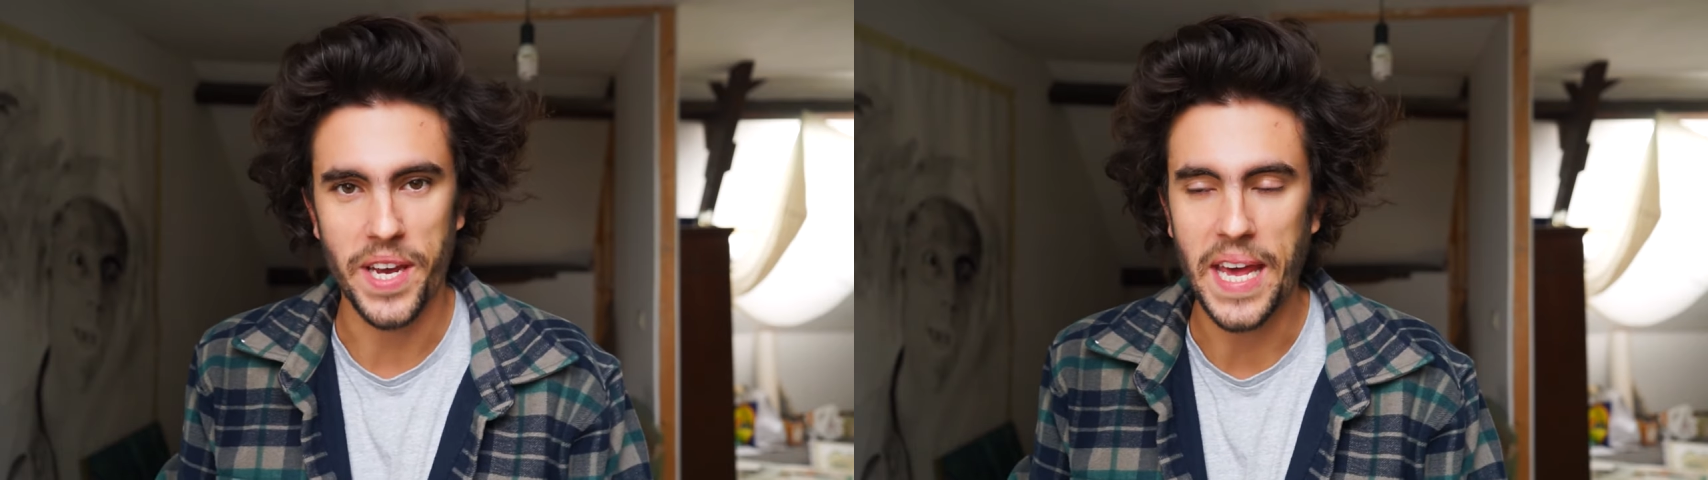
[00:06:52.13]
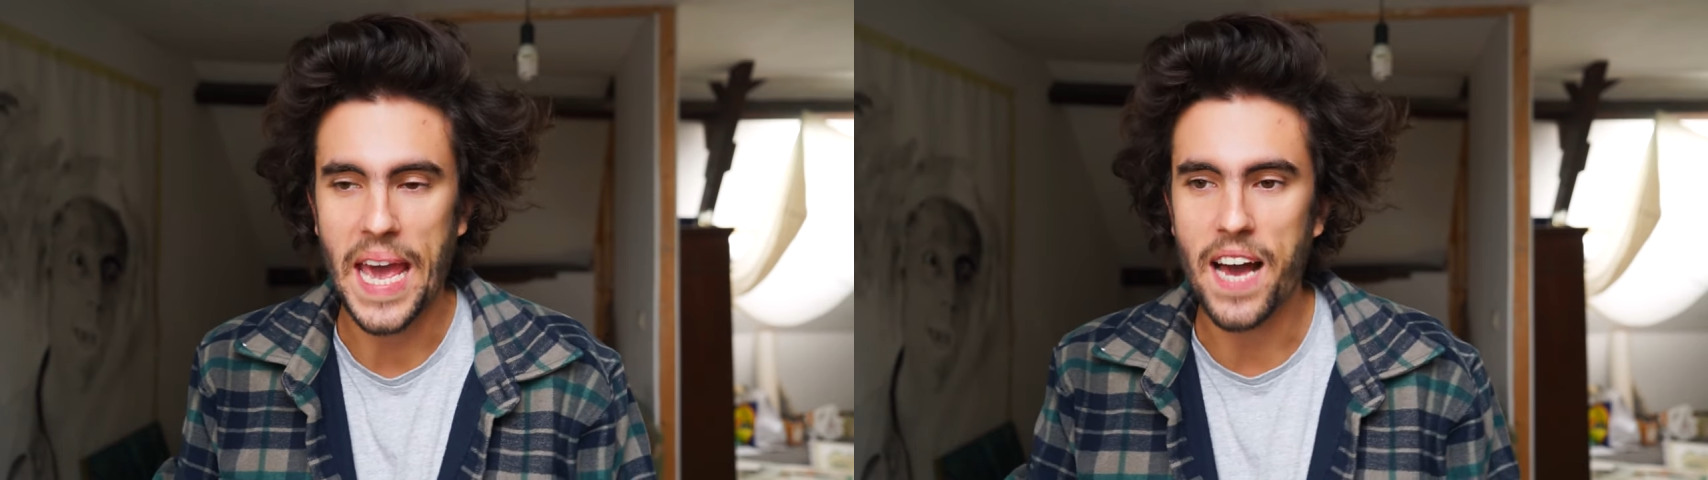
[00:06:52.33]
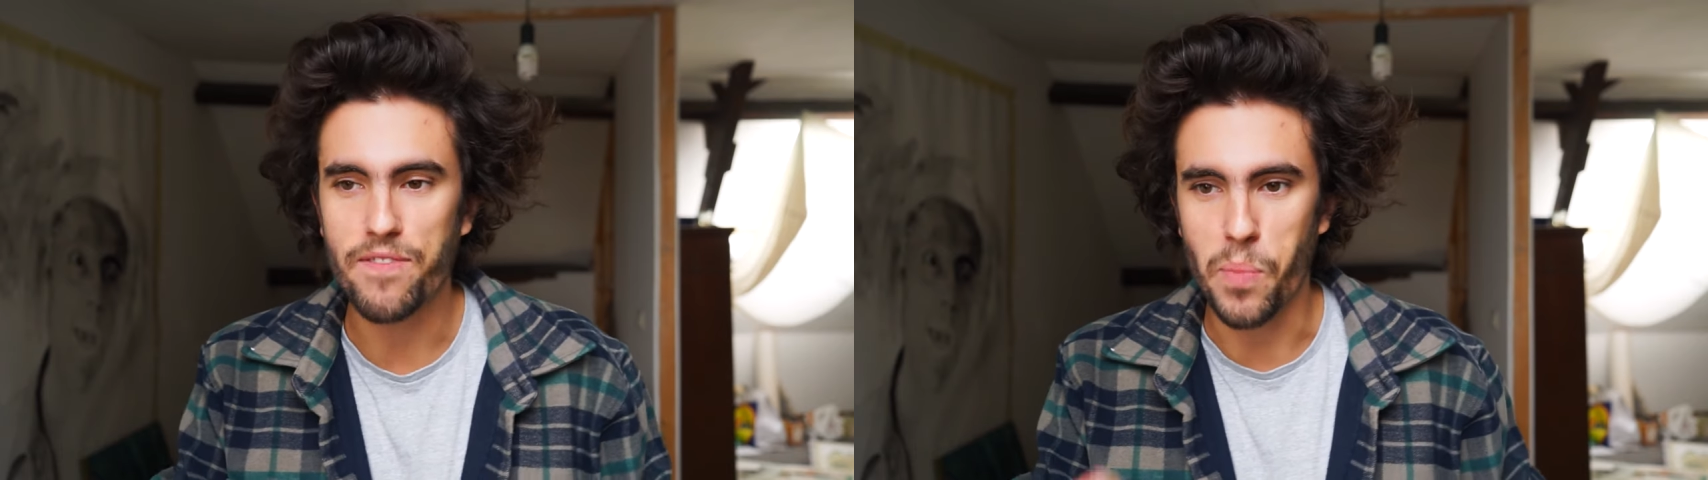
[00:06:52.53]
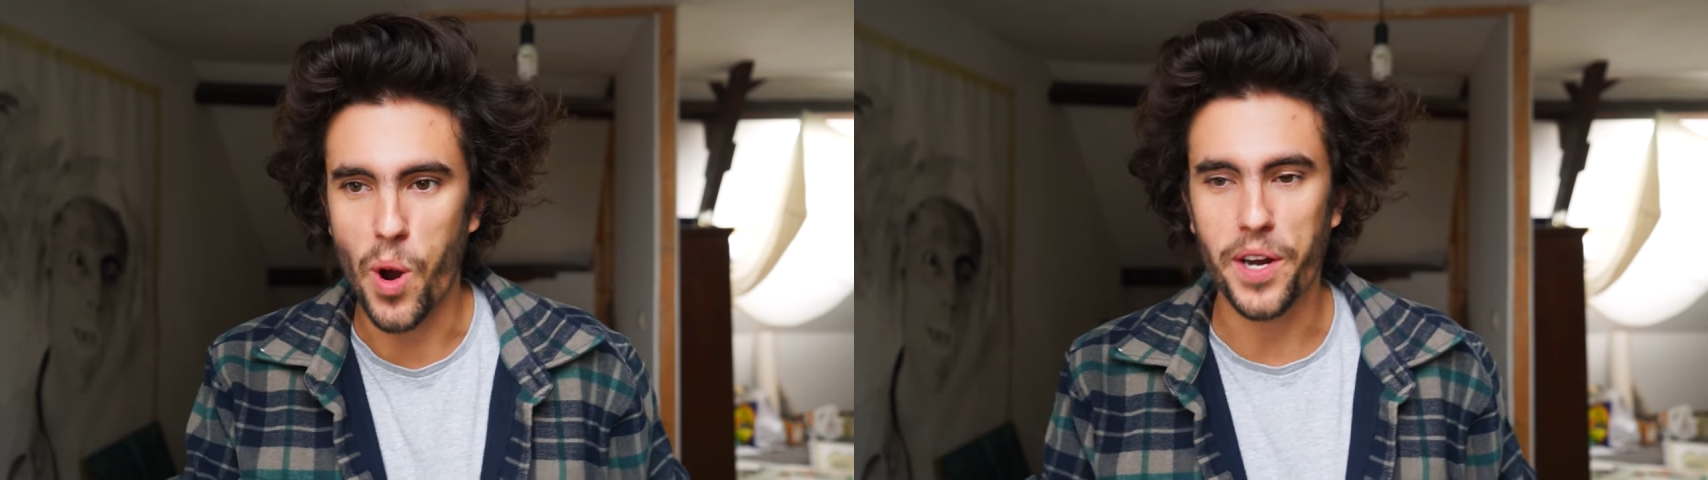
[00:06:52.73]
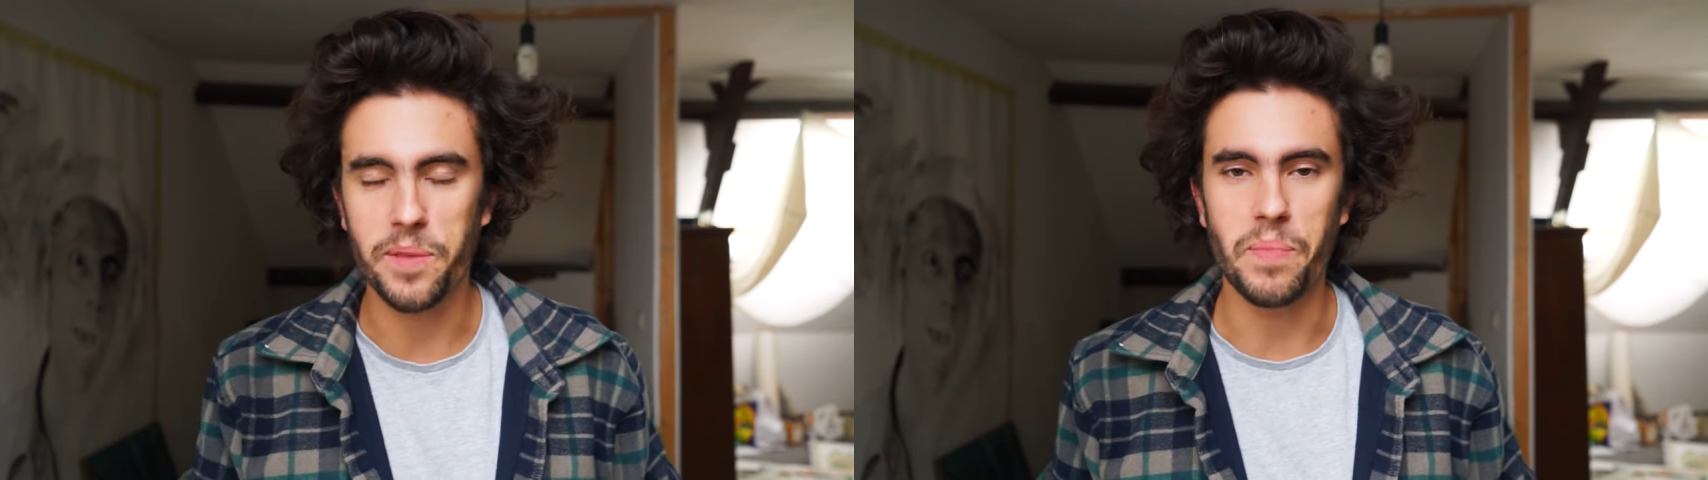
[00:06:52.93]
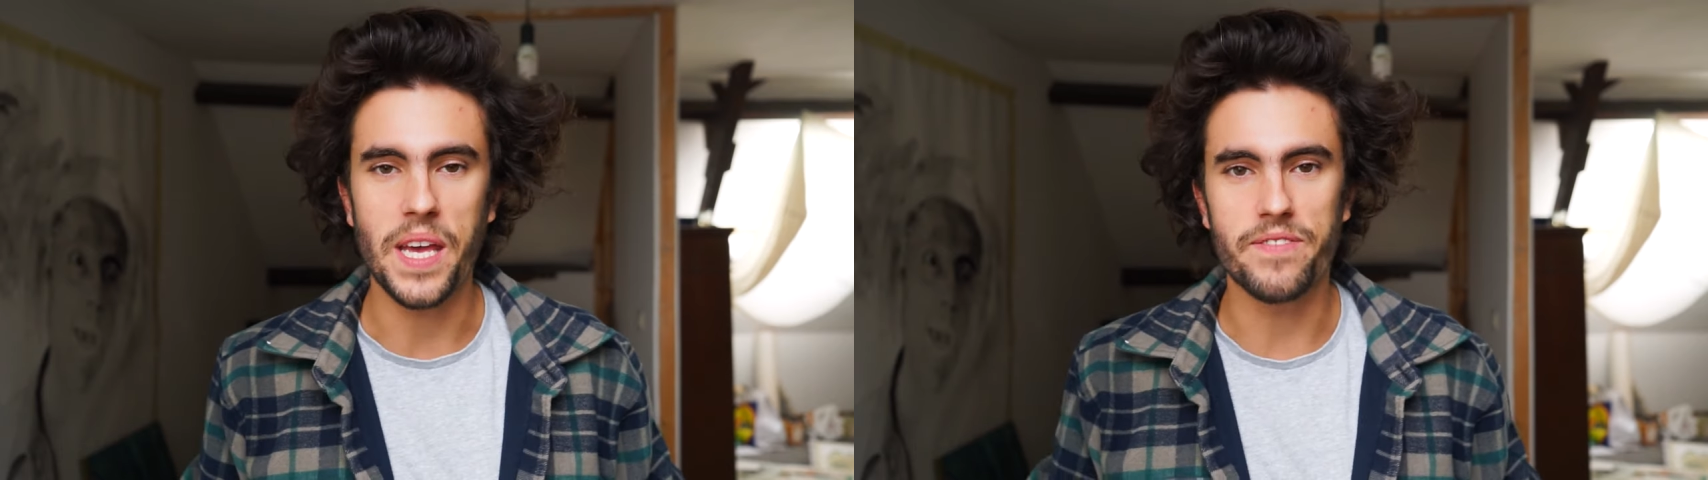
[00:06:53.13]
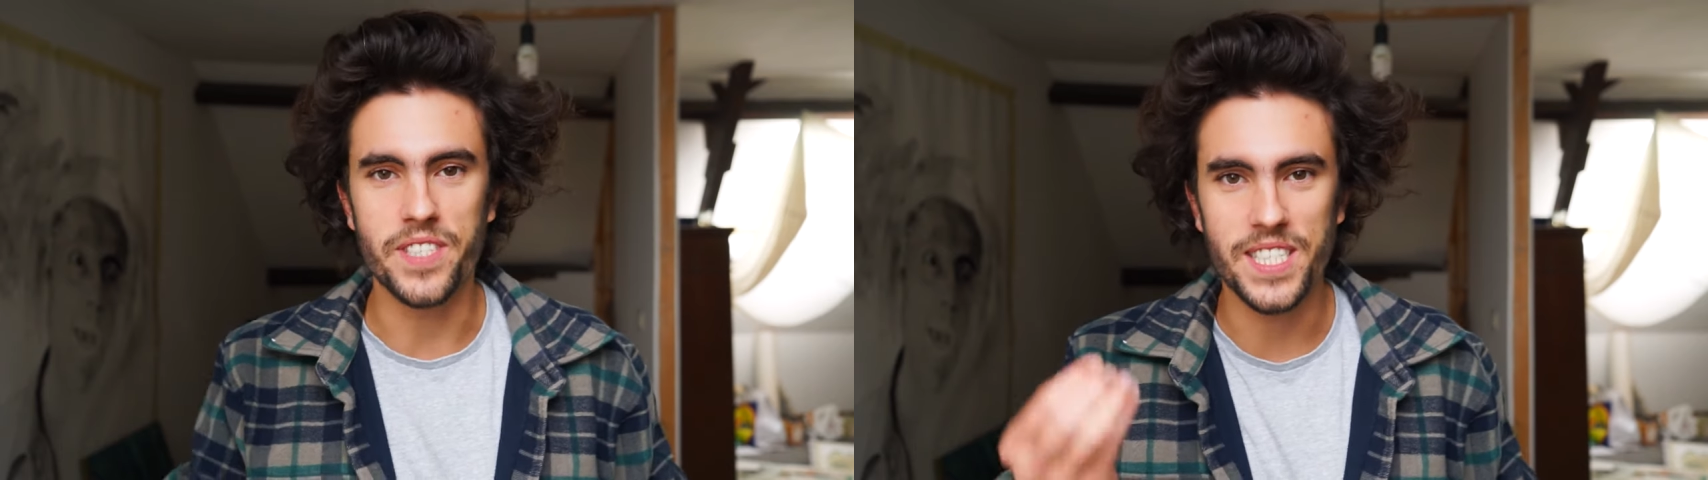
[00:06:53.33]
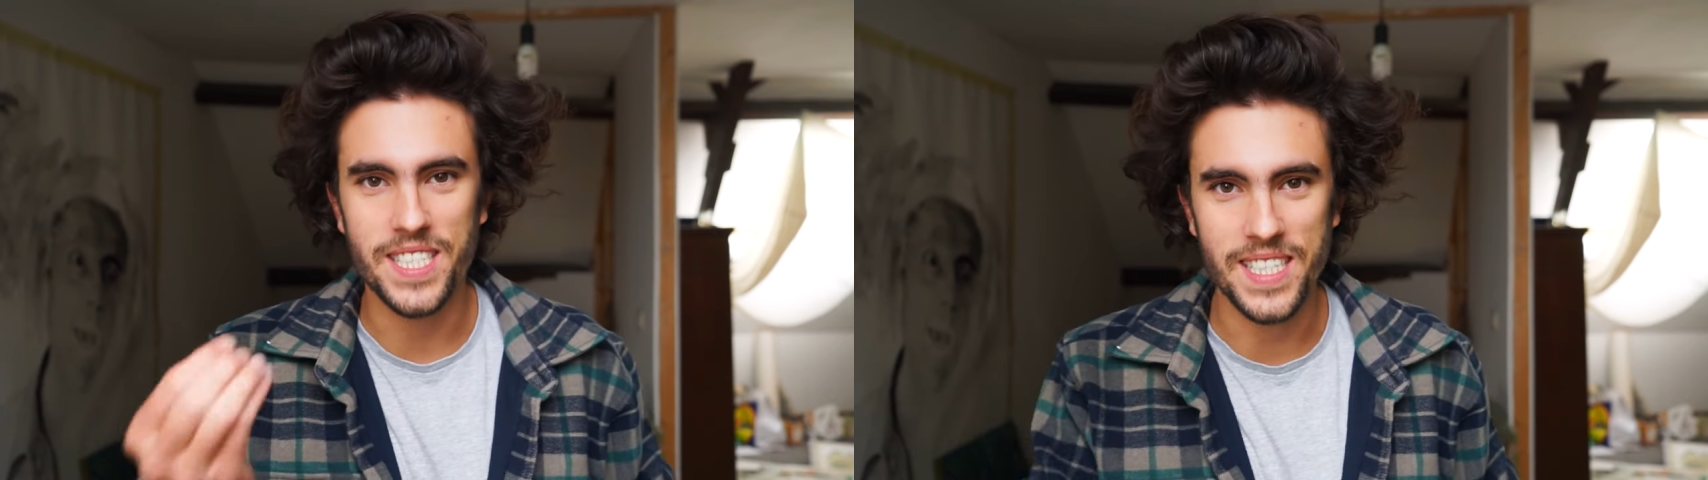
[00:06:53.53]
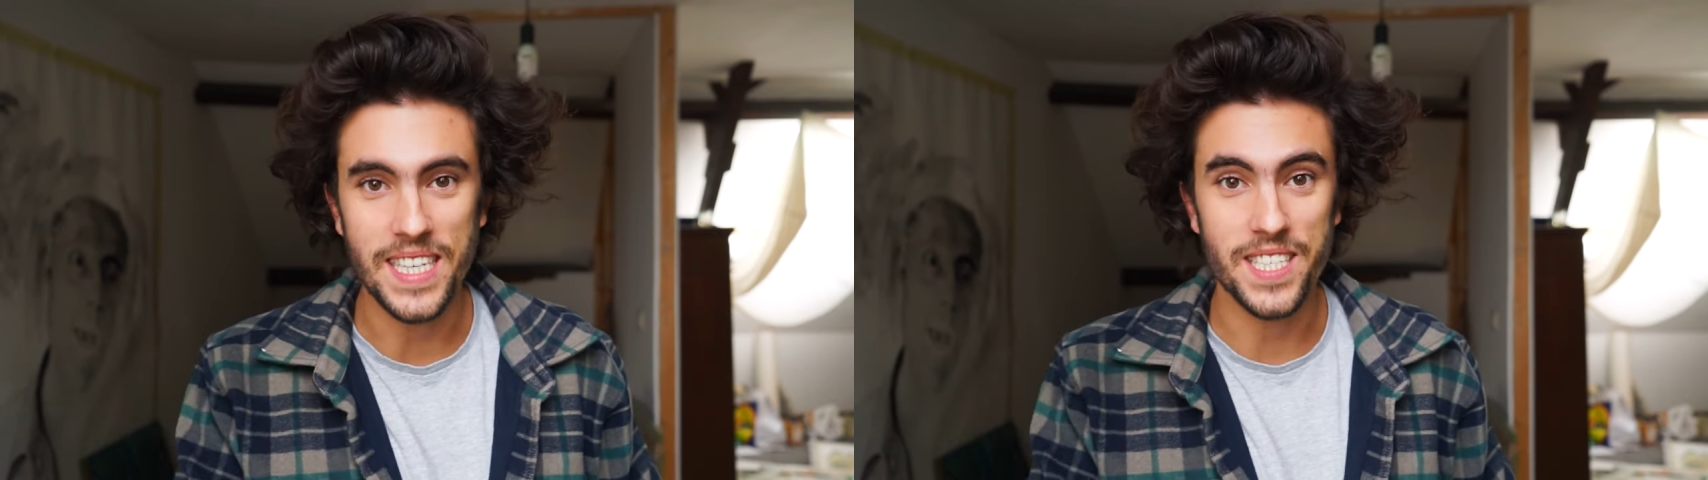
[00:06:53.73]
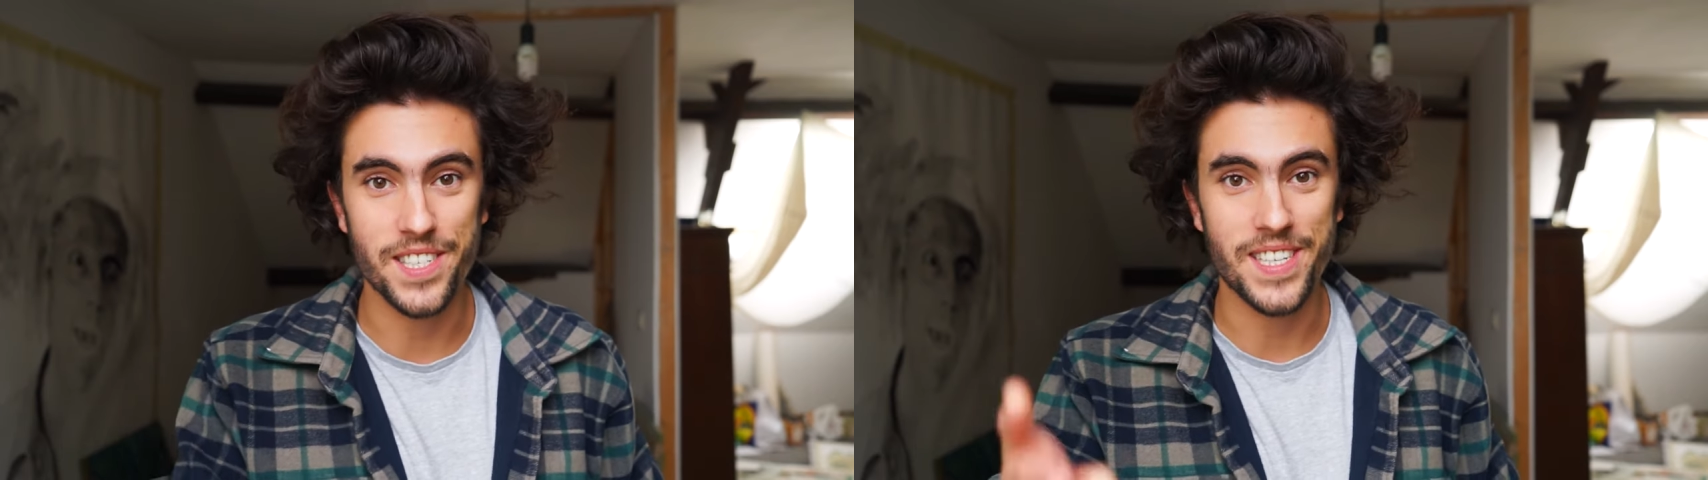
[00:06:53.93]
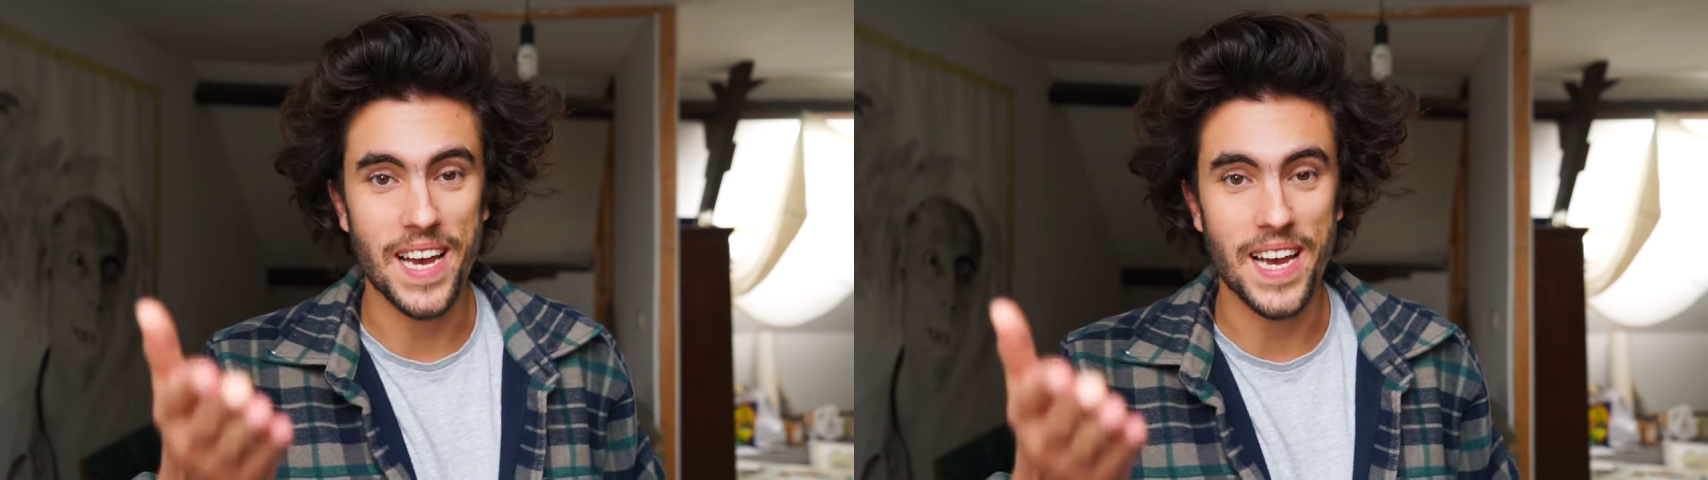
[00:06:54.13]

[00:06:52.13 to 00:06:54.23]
They have market mavens, sneezers,